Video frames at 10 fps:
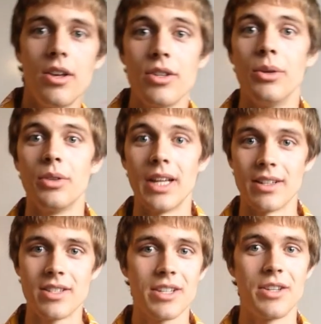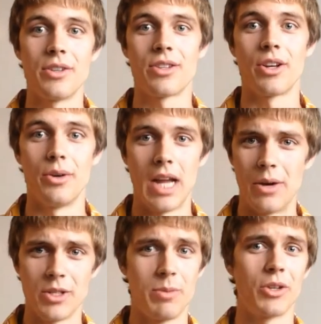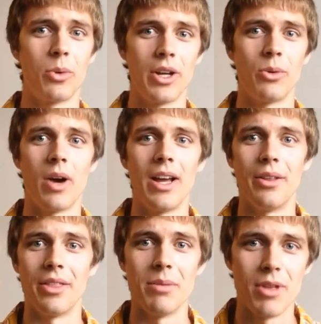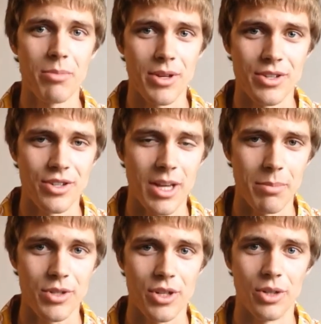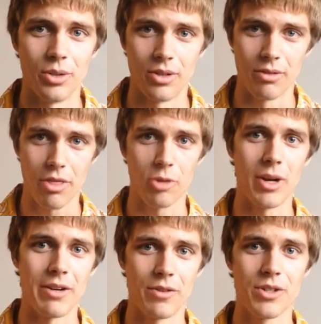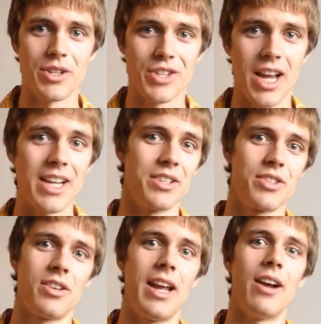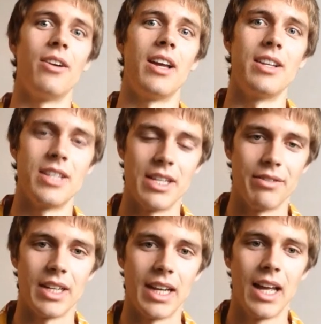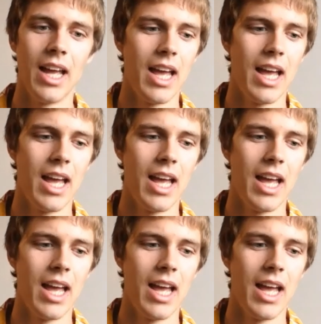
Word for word: So, like six years ago now, it's been quite a while, the Mythbusters episode Thermite versus Ice aired on TV.